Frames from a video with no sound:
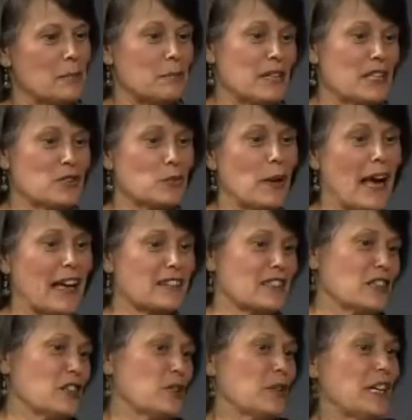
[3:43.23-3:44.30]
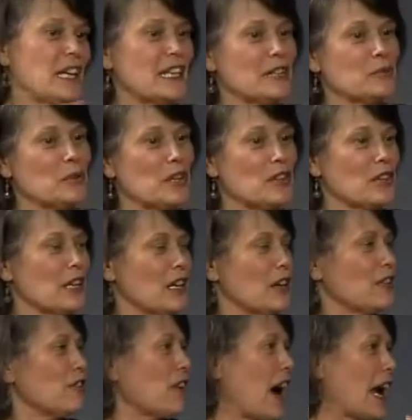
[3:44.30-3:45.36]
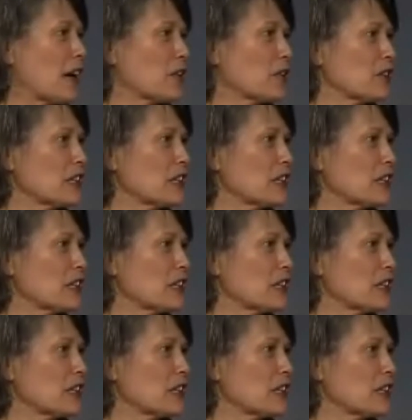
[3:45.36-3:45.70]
beeswax and you hit it with fire